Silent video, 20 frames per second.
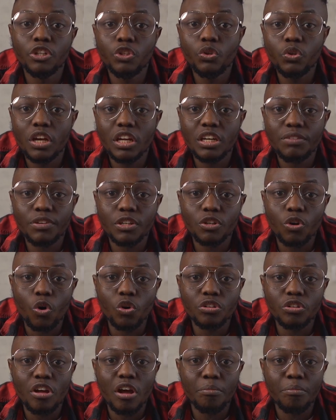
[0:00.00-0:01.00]
you can even
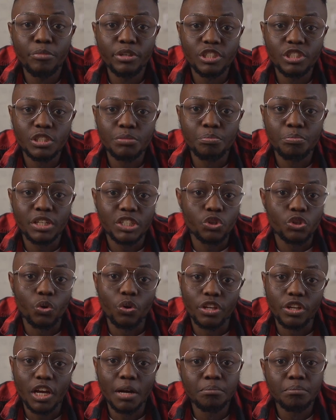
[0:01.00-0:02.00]
own British
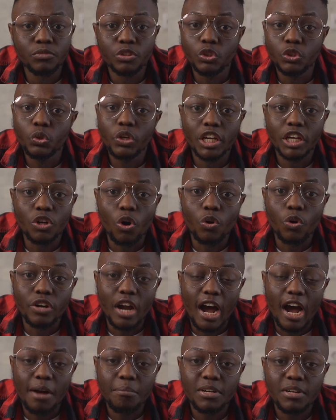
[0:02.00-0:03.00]
Petroleum, you can own
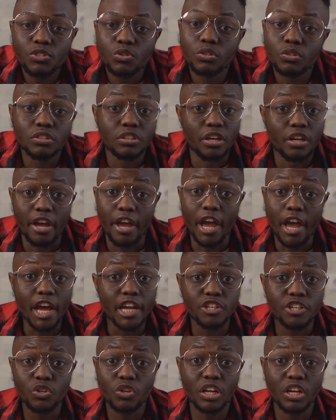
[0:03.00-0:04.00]
Amazon,
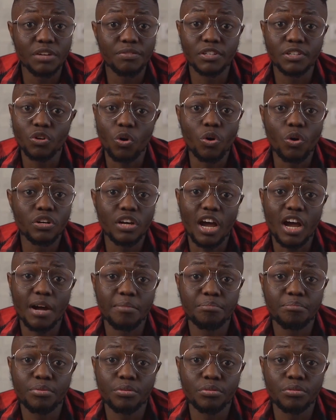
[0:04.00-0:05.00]
and you can even own
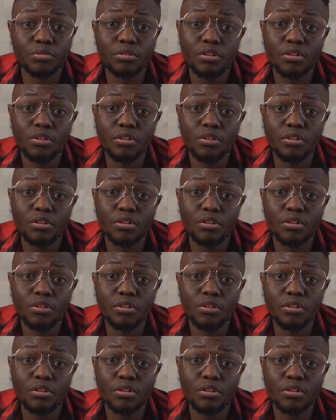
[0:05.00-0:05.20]
Apple.